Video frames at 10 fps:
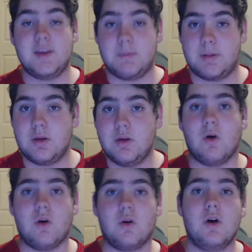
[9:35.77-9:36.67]

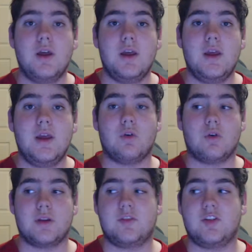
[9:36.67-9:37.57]
CPU more
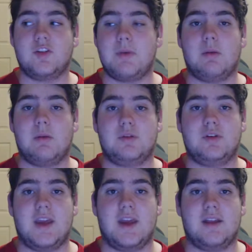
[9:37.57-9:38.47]
in order
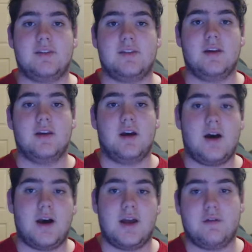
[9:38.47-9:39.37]
to be able to
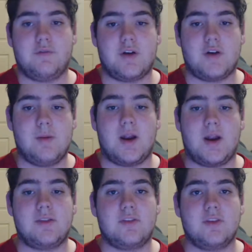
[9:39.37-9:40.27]
get higher
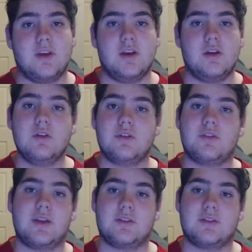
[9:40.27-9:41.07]
frame rates,